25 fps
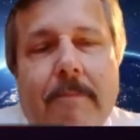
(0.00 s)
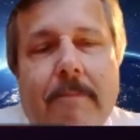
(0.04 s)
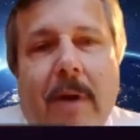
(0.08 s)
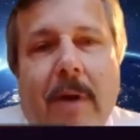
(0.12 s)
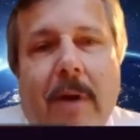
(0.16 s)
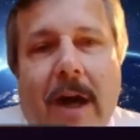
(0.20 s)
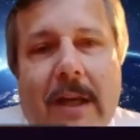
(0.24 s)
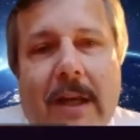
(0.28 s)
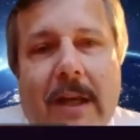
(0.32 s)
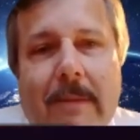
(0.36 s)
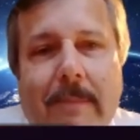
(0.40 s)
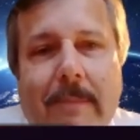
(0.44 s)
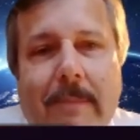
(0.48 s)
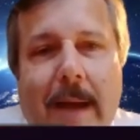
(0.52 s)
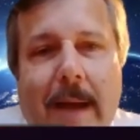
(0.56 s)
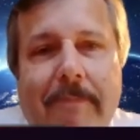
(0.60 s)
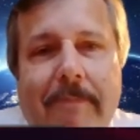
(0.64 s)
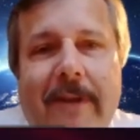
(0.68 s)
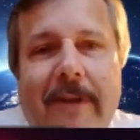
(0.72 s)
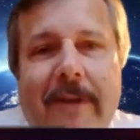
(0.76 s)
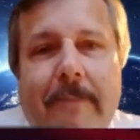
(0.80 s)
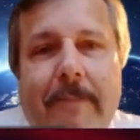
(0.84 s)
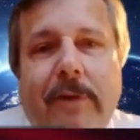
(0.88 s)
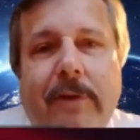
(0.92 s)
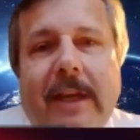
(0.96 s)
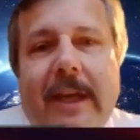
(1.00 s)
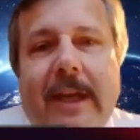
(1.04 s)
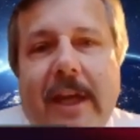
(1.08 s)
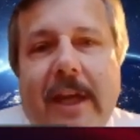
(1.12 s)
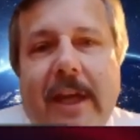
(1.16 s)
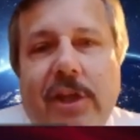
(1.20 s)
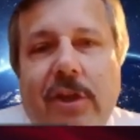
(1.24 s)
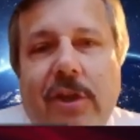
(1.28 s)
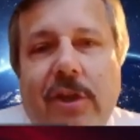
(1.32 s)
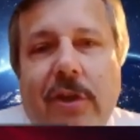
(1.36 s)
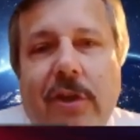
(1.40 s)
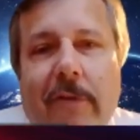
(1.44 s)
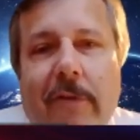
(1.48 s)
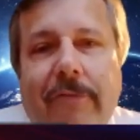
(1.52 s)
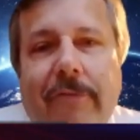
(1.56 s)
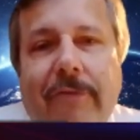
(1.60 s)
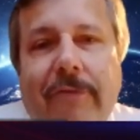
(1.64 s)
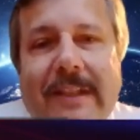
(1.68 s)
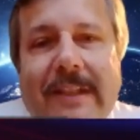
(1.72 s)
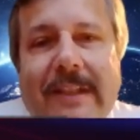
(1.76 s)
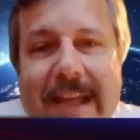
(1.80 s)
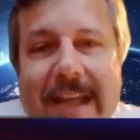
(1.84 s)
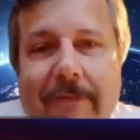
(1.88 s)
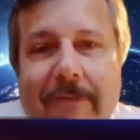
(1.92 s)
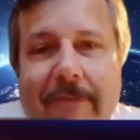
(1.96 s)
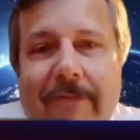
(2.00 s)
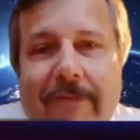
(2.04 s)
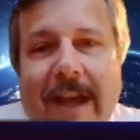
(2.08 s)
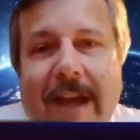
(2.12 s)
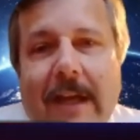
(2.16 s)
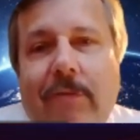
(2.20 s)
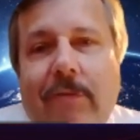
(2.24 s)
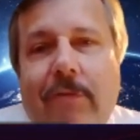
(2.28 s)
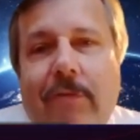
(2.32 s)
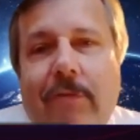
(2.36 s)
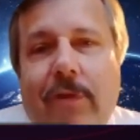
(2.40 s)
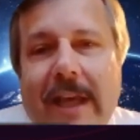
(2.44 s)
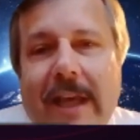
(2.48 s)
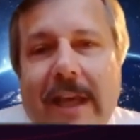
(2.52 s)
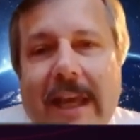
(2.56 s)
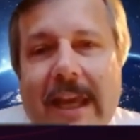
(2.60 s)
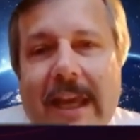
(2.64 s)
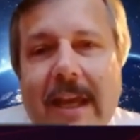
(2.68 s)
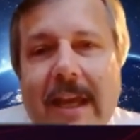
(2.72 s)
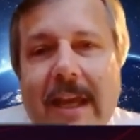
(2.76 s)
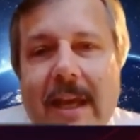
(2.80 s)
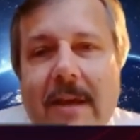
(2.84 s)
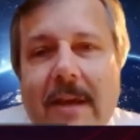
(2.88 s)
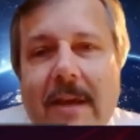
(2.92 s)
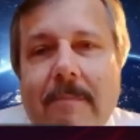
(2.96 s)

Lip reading: bottom-up fabrication of defect-free